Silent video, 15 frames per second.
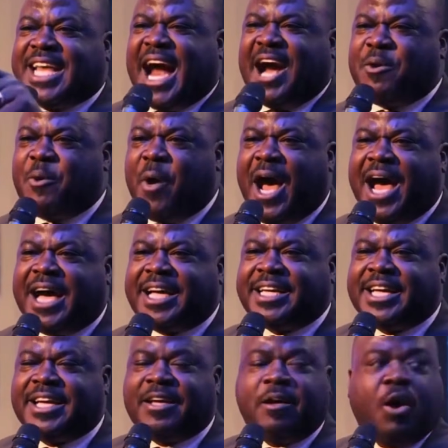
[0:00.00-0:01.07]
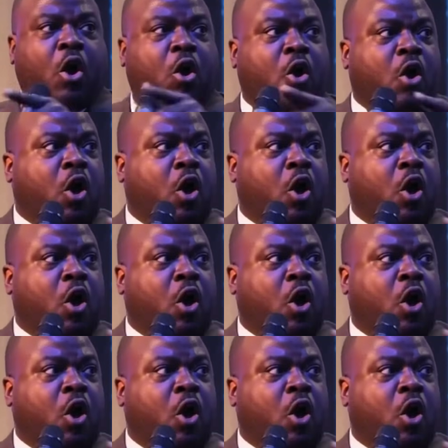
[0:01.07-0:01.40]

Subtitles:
The very minute I give you that